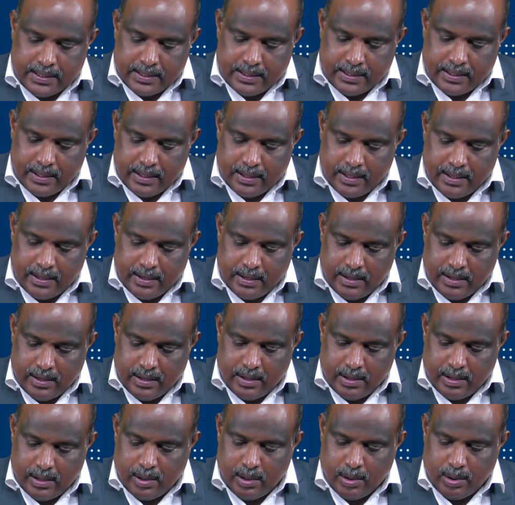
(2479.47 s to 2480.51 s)
plus
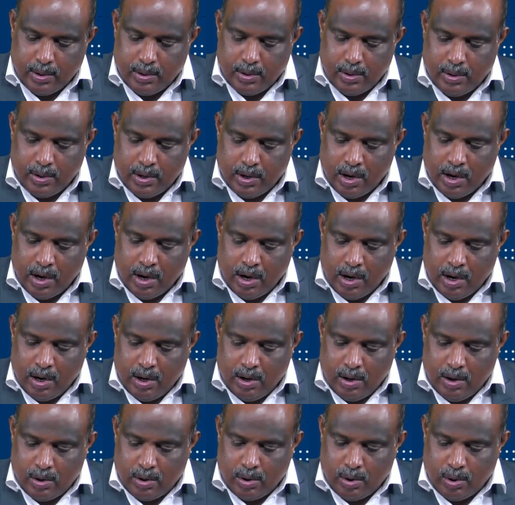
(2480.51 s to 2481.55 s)
dou
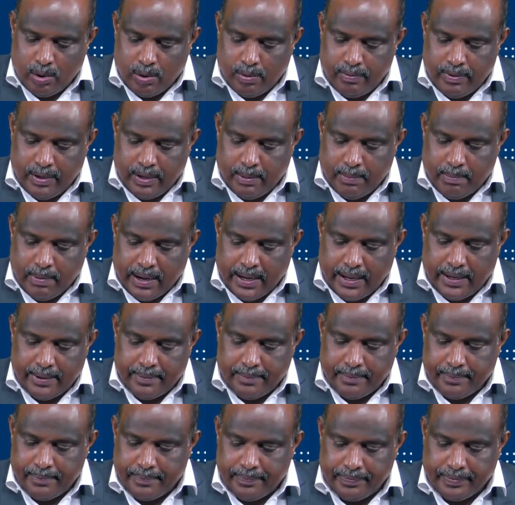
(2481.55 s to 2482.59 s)
rho v
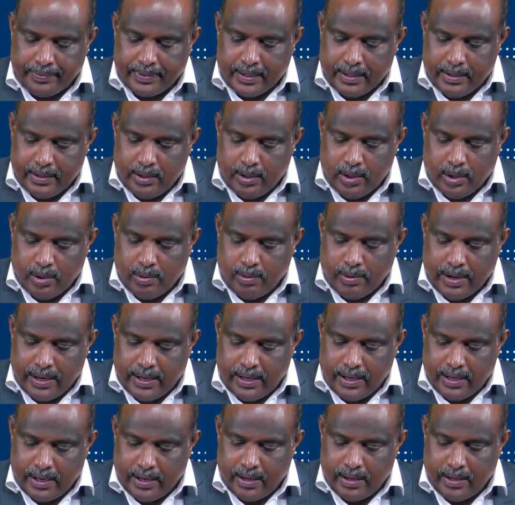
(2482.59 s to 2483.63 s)
by
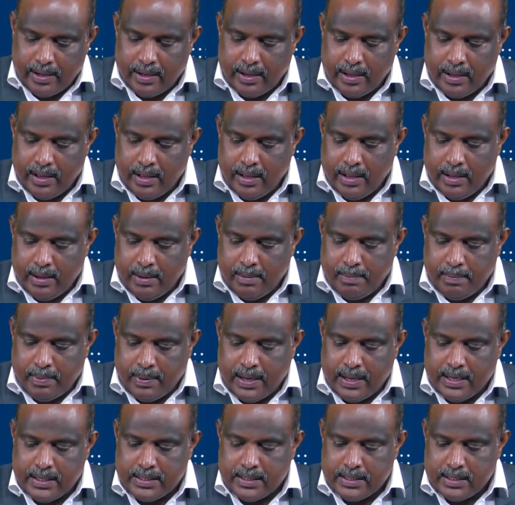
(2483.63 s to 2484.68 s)
dou y
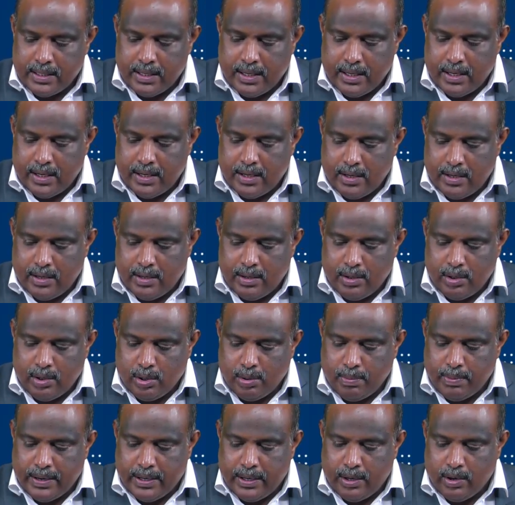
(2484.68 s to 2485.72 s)
plus
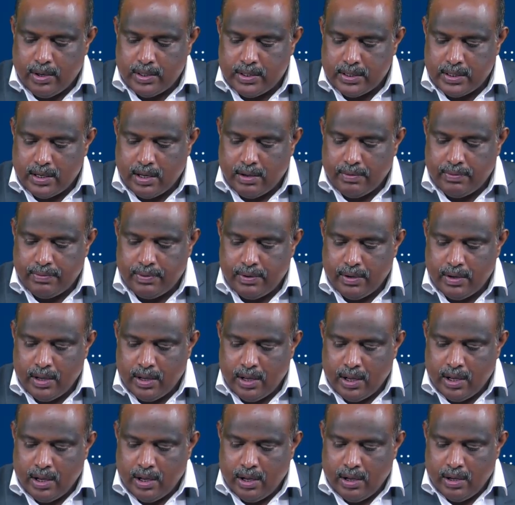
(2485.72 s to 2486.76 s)
dou by dou z
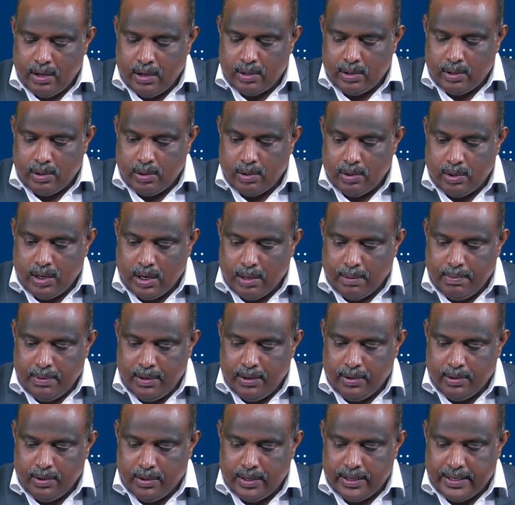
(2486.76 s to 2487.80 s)
of
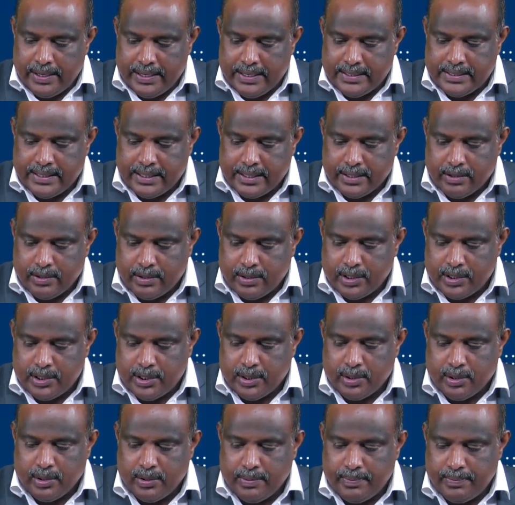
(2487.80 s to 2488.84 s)
rho w is
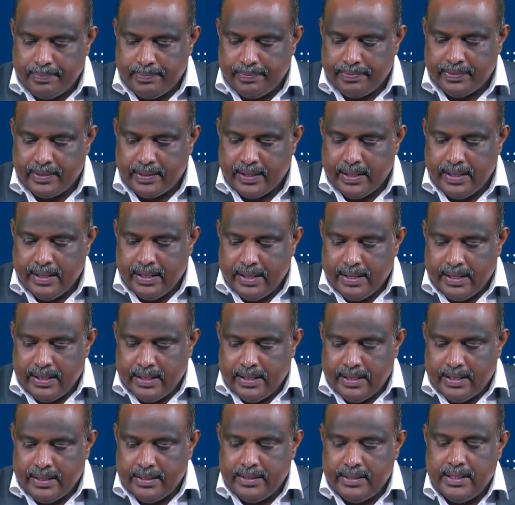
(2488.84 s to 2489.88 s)
equal to 0.
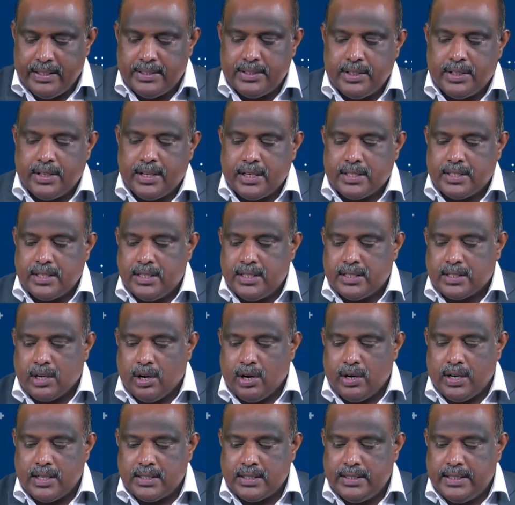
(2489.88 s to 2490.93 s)
This
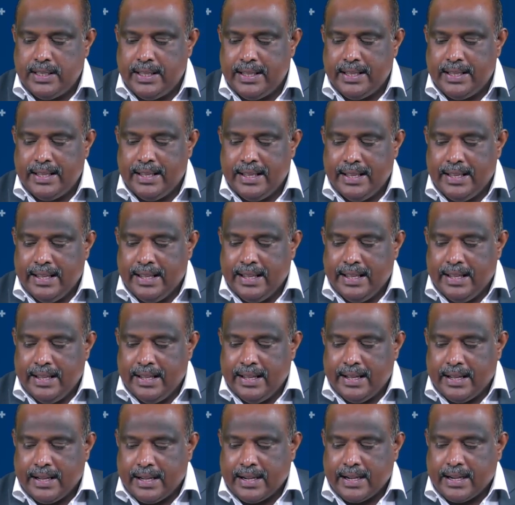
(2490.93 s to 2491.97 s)
equation is called as the
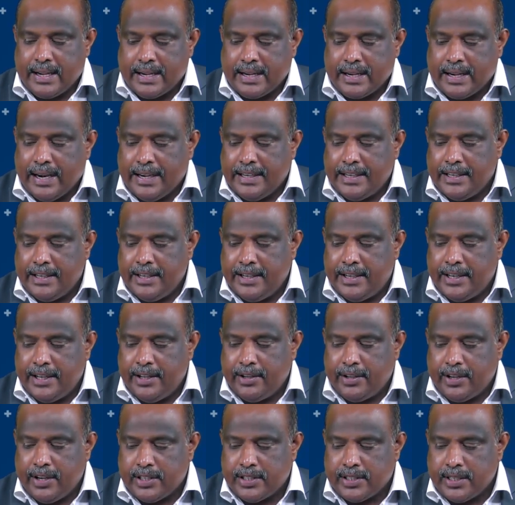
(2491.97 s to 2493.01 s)

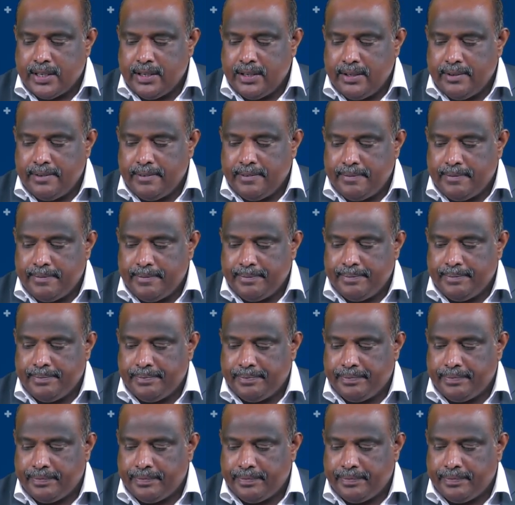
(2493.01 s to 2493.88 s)
continuity equation,